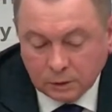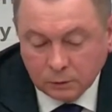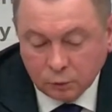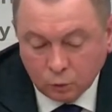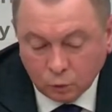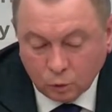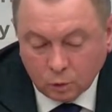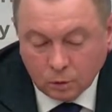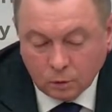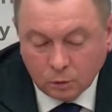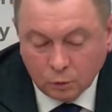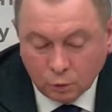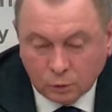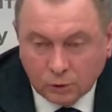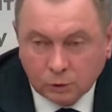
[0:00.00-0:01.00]
ideas
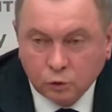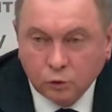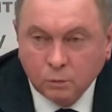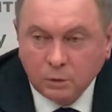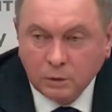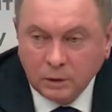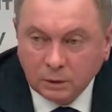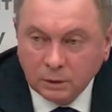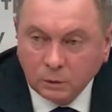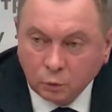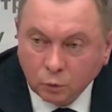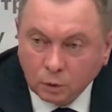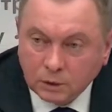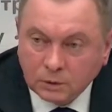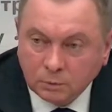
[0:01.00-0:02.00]
for the text
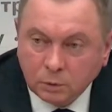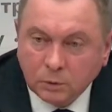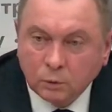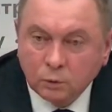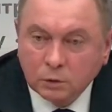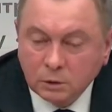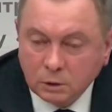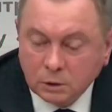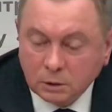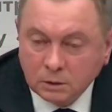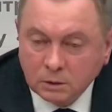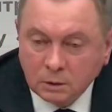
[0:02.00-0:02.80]
of the